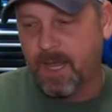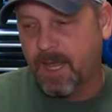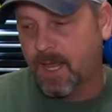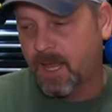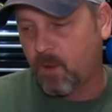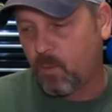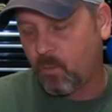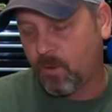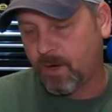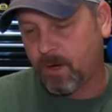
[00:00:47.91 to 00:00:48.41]

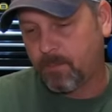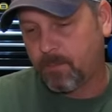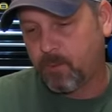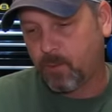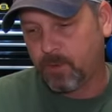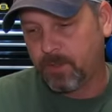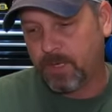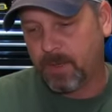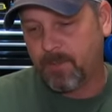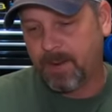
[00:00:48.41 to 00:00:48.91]
and when I'm
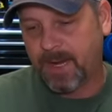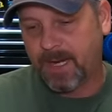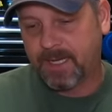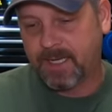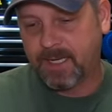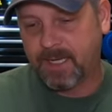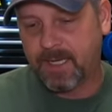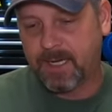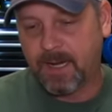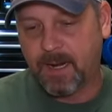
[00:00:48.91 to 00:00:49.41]
pulling it
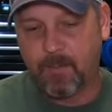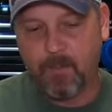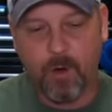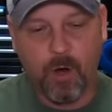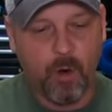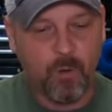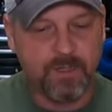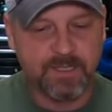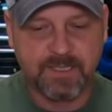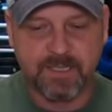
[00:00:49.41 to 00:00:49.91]
back in, I'm
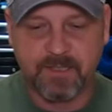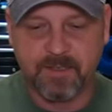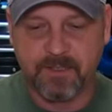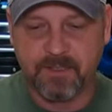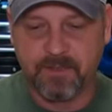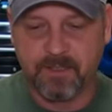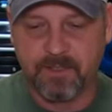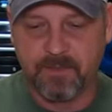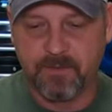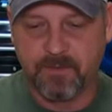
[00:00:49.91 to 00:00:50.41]
always,
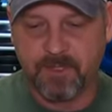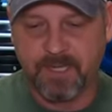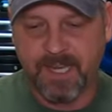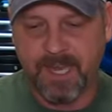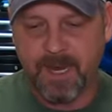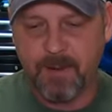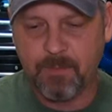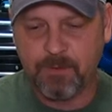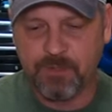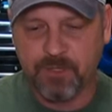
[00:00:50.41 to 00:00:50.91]
the, the
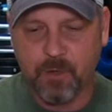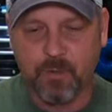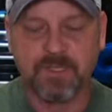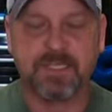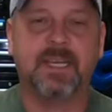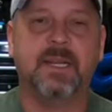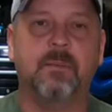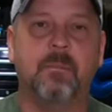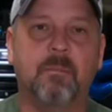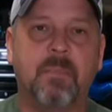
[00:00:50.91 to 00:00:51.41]
cable's
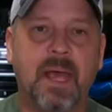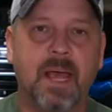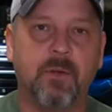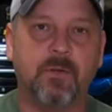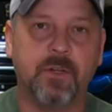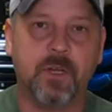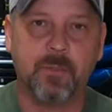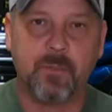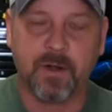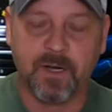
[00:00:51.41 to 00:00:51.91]
always getting
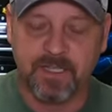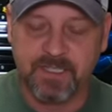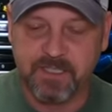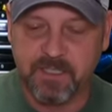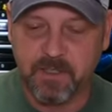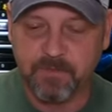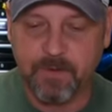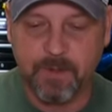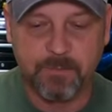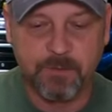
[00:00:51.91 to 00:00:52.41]
bound up on
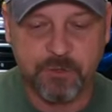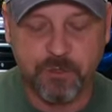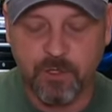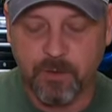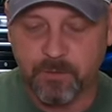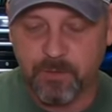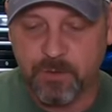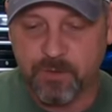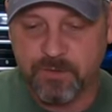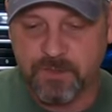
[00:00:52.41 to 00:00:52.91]
itself. I'm sure
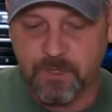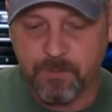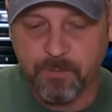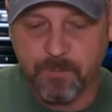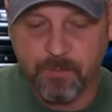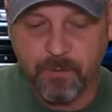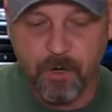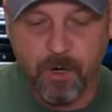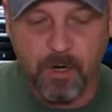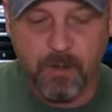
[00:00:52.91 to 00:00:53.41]
I'm doing
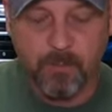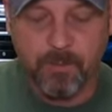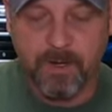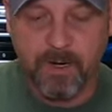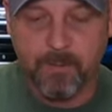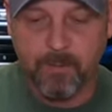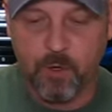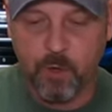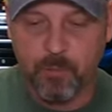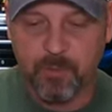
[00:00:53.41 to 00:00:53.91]
something wrong, but
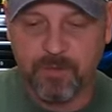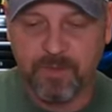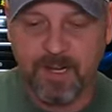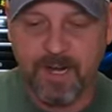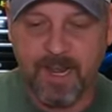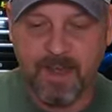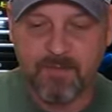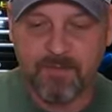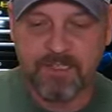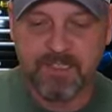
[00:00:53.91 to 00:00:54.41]
I'm hoping
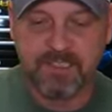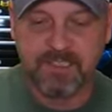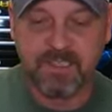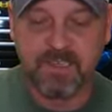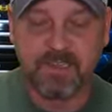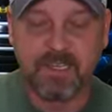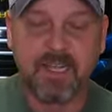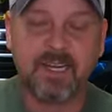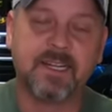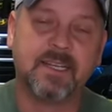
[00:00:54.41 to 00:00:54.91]
that having a
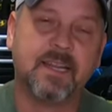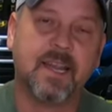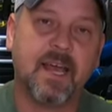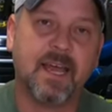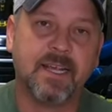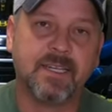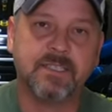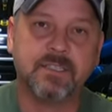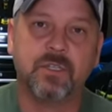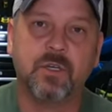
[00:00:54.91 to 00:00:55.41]
synthetic
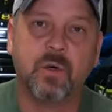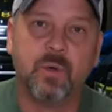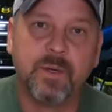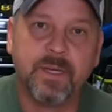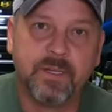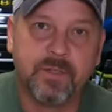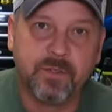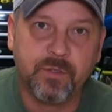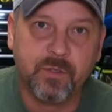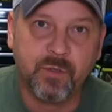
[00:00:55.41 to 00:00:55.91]
line's
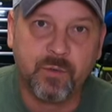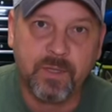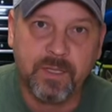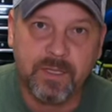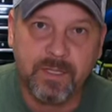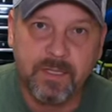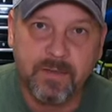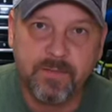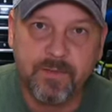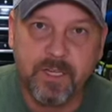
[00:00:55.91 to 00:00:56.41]
going to
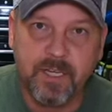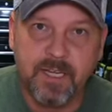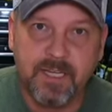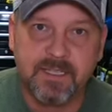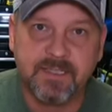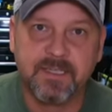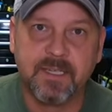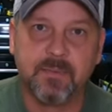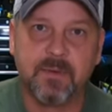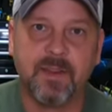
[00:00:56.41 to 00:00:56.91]

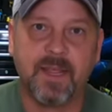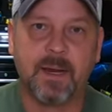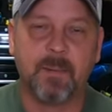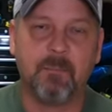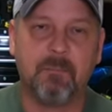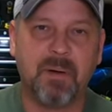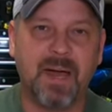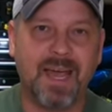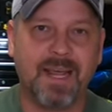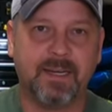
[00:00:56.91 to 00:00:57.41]
alleviate some of
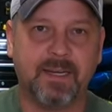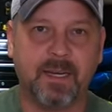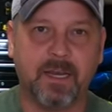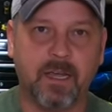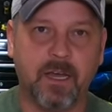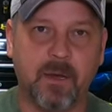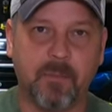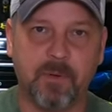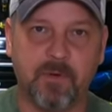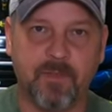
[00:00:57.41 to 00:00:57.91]
that
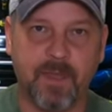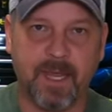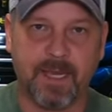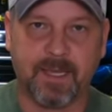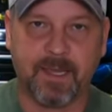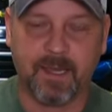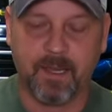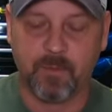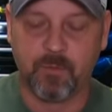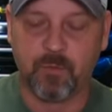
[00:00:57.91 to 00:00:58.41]
binding up of
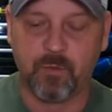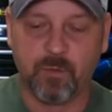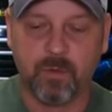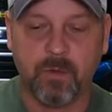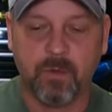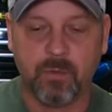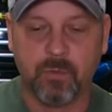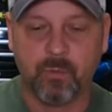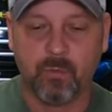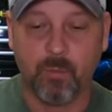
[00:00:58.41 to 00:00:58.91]
that cable
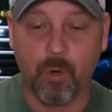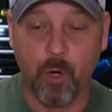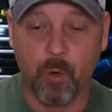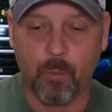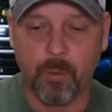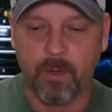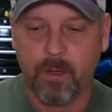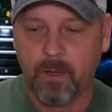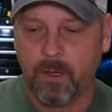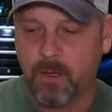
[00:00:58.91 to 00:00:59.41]

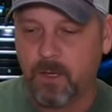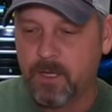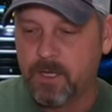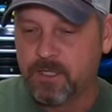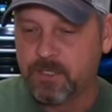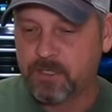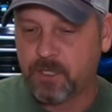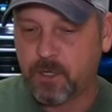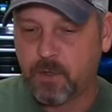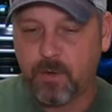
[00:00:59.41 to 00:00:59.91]
rope.
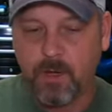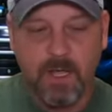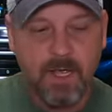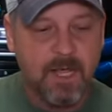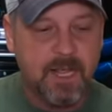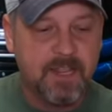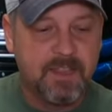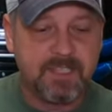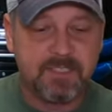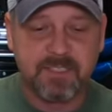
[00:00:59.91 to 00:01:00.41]
So
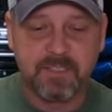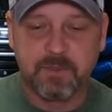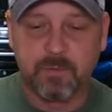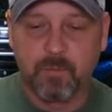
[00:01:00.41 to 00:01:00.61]
this is